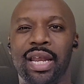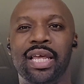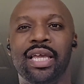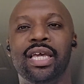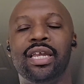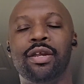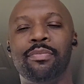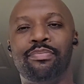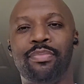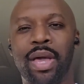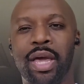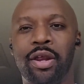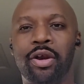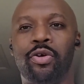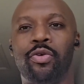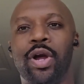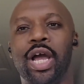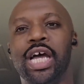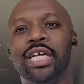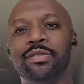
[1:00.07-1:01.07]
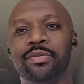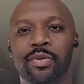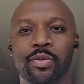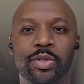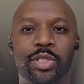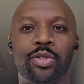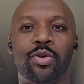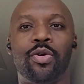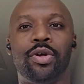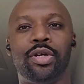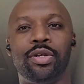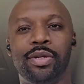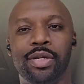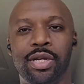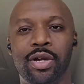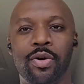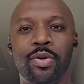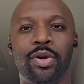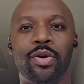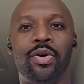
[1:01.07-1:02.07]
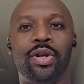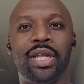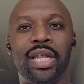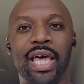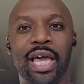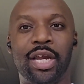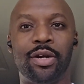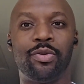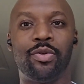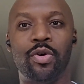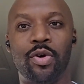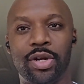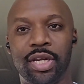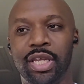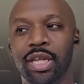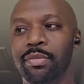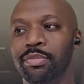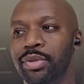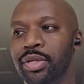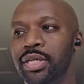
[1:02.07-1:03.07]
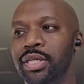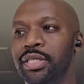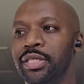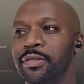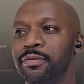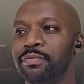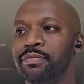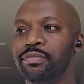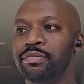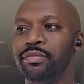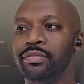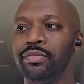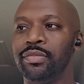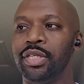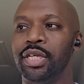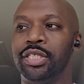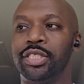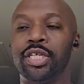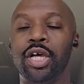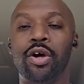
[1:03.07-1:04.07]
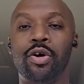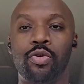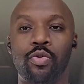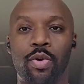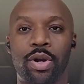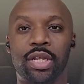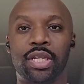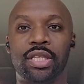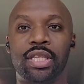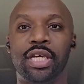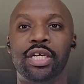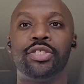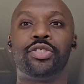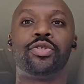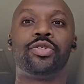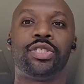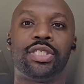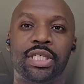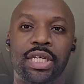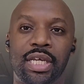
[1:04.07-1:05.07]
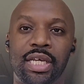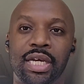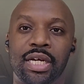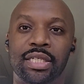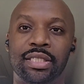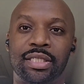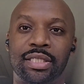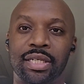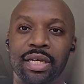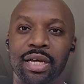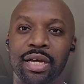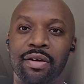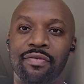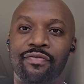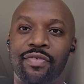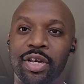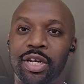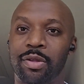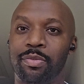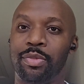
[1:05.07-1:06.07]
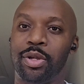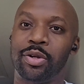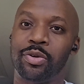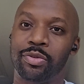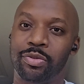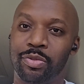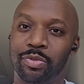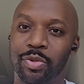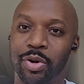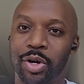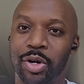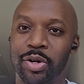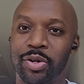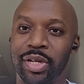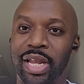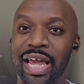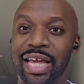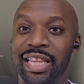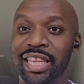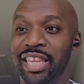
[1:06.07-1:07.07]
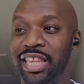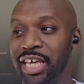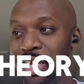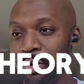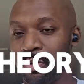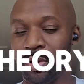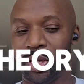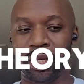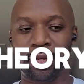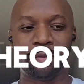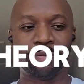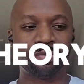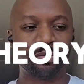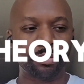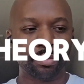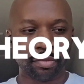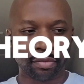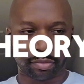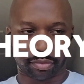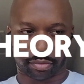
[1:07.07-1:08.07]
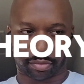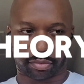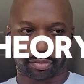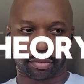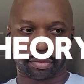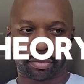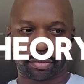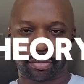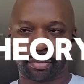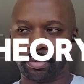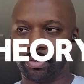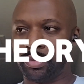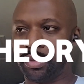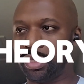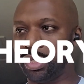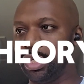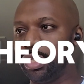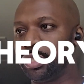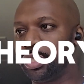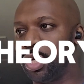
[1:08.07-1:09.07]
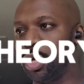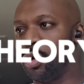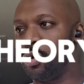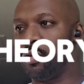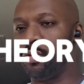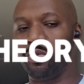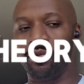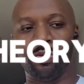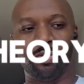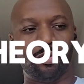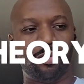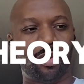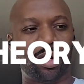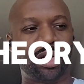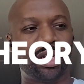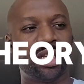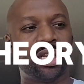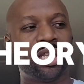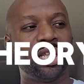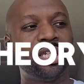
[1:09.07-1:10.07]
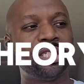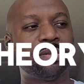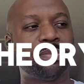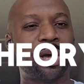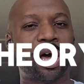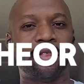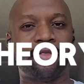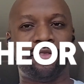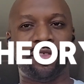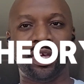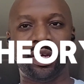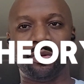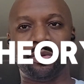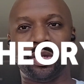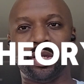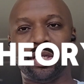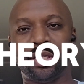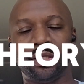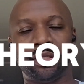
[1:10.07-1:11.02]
of get a better grasp of what's going to be going on later on in the book. So one of the things you'll see is a fundamental word like theory. So one of the things about theory